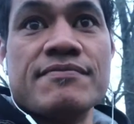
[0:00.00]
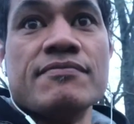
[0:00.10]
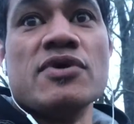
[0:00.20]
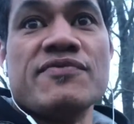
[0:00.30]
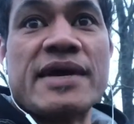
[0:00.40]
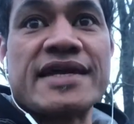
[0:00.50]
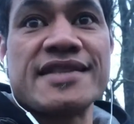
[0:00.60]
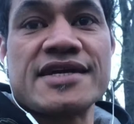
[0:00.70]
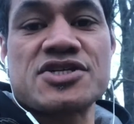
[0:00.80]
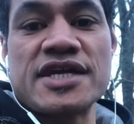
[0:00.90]
making
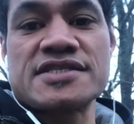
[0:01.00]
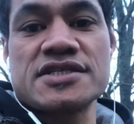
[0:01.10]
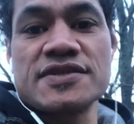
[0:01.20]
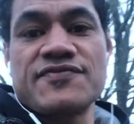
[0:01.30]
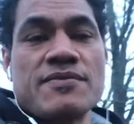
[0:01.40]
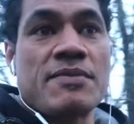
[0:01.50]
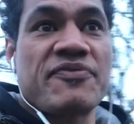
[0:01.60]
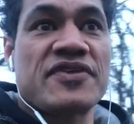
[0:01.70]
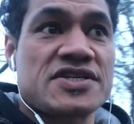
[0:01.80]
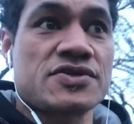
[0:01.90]
that transition from a
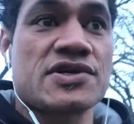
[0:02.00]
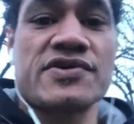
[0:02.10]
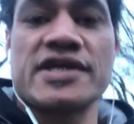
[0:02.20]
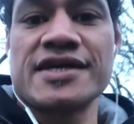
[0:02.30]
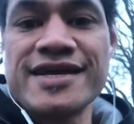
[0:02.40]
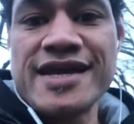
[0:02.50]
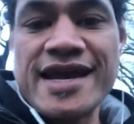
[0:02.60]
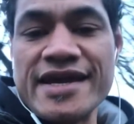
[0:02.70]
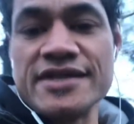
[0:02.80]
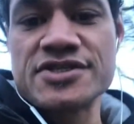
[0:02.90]
professional career
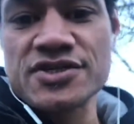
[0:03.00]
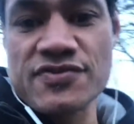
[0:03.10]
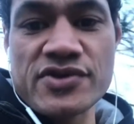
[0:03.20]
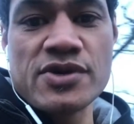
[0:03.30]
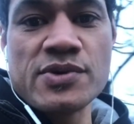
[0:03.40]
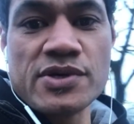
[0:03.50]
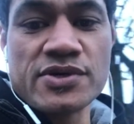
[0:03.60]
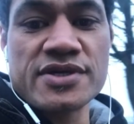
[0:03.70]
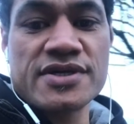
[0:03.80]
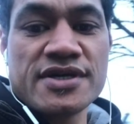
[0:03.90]
and into the real
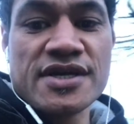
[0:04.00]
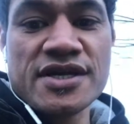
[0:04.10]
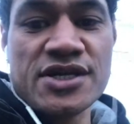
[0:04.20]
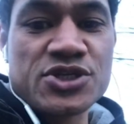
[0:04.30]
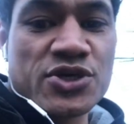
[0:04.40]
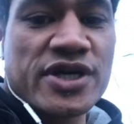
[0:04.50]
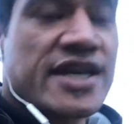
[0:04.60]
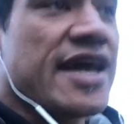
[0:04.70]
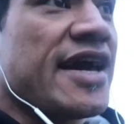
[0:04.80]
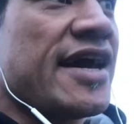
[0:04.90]
world. Enjoy
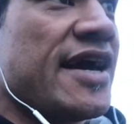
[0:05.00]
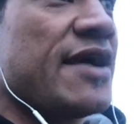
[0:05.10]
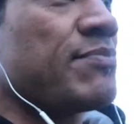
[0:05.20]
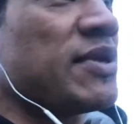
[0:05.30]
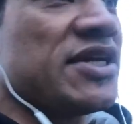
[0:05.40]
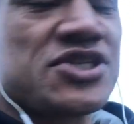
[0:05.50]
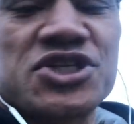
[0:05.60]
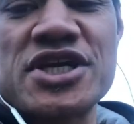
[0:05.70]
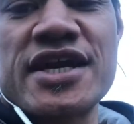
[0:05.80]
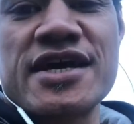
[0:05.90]
it and please
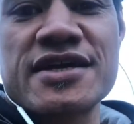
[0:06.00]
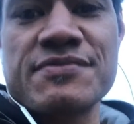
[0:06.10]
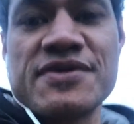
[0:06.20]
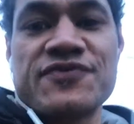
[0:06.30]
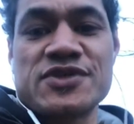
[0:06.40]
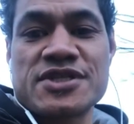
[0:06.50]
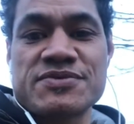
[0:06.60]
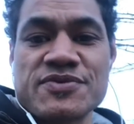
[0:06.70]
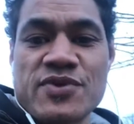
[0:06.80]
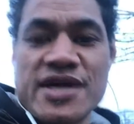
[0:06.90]
shout out, give me a few
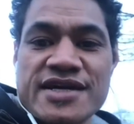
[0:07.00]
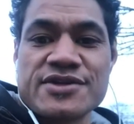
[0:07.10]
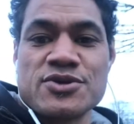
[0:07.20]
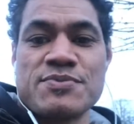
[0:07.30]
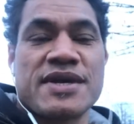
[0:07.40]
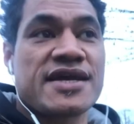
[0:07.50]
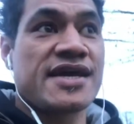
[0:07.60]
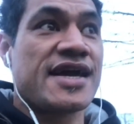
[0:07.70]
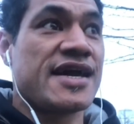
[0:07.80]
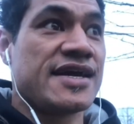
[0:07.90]
tips on where I can do better
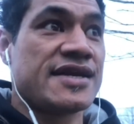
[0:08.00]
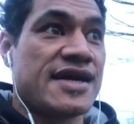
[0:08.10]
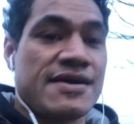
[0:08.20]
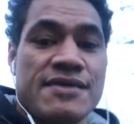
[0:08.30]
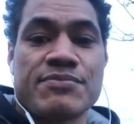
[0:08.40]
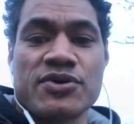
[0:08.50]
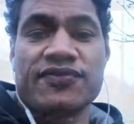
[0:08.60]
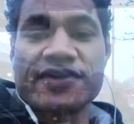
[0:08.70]
and improve